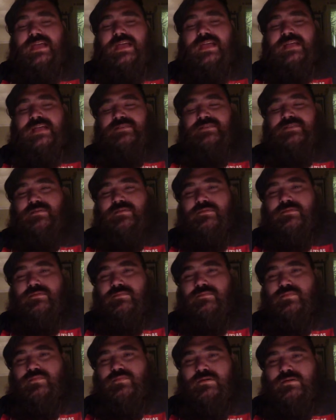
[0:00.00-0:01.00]
and that
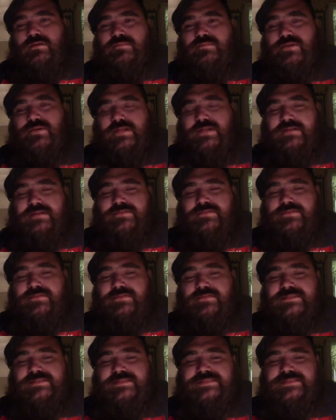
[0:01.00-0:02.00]
were put out through
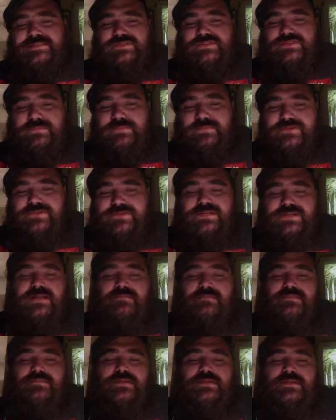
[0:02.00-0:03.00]
his distribution
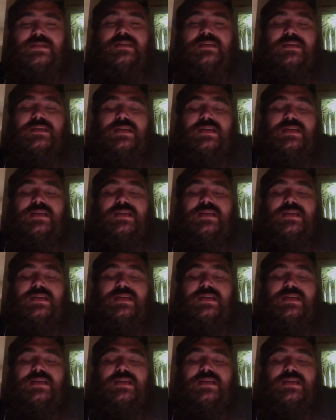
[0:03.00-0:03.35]
company.